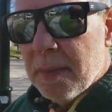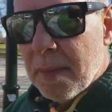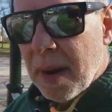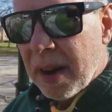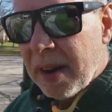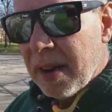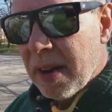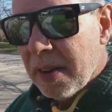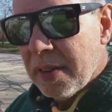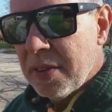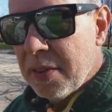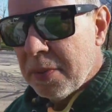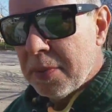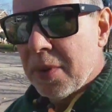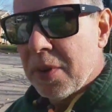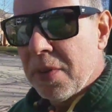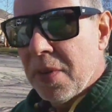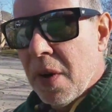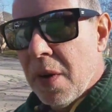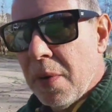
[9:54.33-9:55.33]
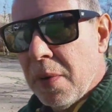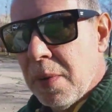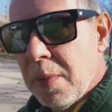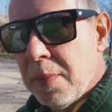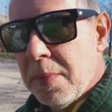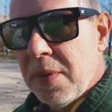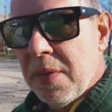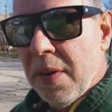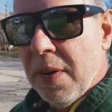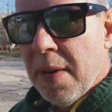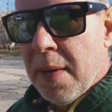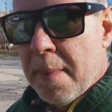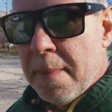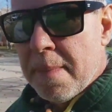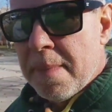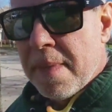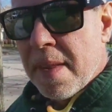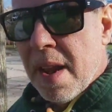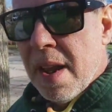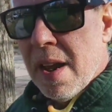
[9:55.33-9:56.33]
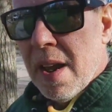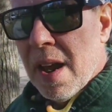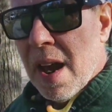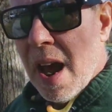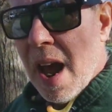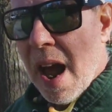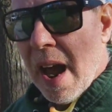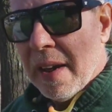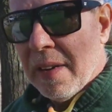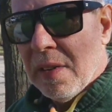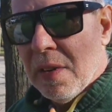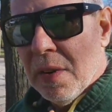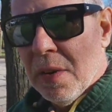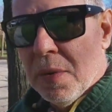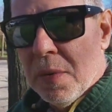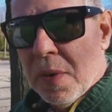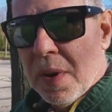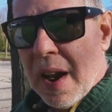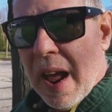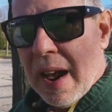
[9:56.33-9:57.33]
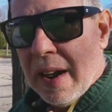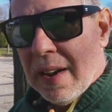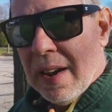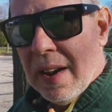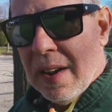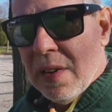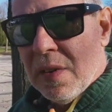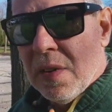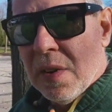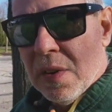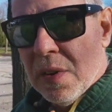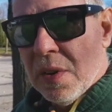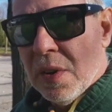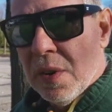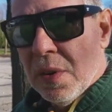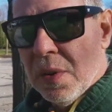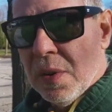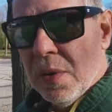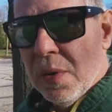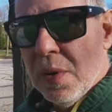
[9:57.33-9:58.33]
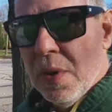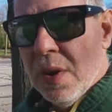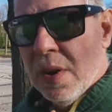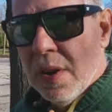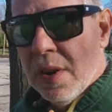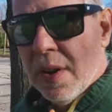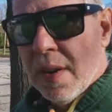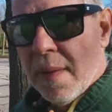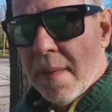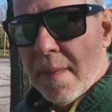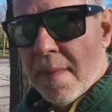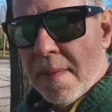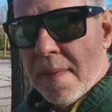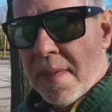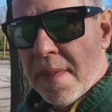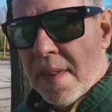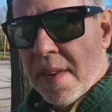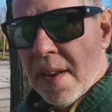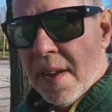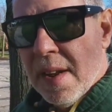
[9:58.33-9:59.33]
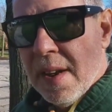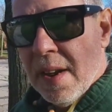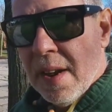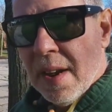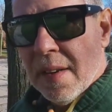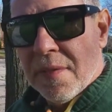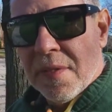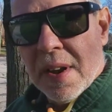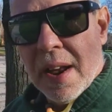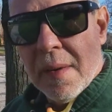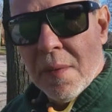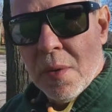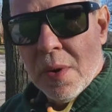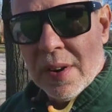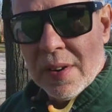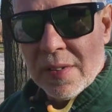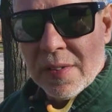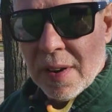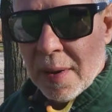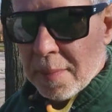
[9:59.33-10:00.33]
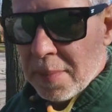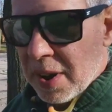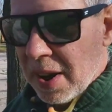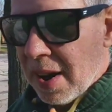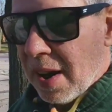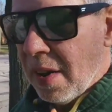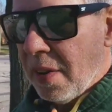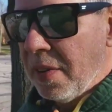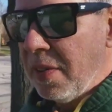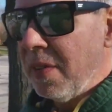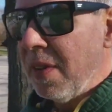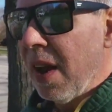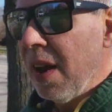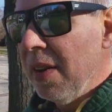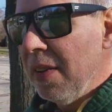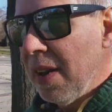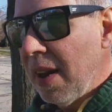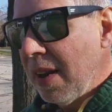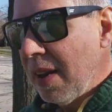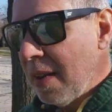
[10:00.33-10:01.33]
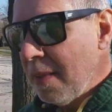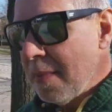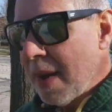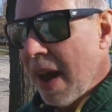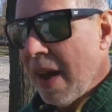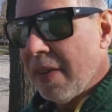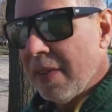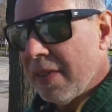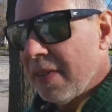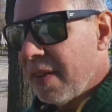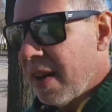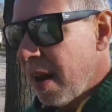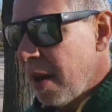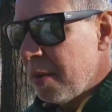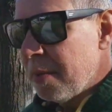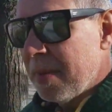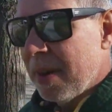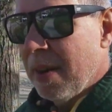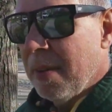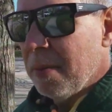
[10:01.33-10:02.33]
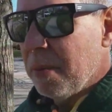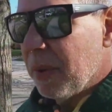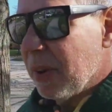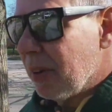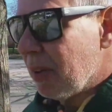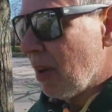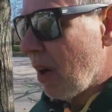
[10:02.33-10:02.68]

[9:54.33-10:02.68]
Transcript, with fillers: my customers' homes, I do what I need to do. If they want something else done, they come out and tell me. We